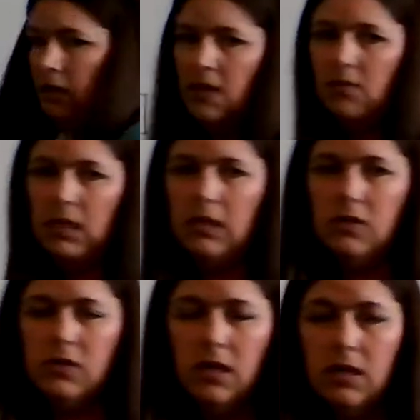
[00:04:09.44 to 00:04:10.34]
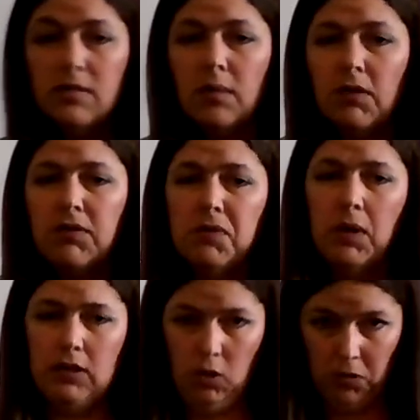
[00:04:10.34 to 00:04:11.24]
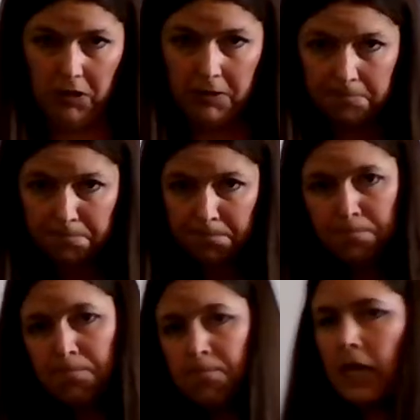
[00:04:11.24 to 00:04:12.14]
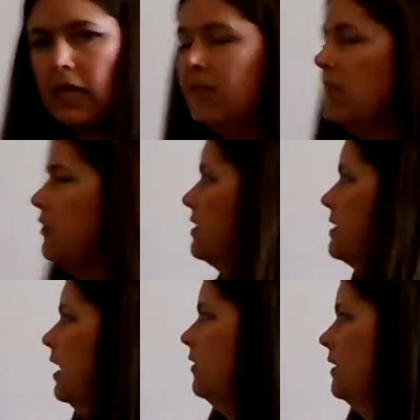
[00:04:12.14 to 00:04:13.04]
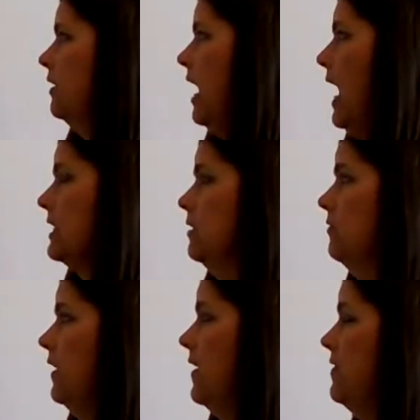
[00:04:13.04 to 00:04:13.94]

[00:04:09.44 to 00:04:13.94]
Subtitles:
in the videos, some of you on homework, even if it's calculator active and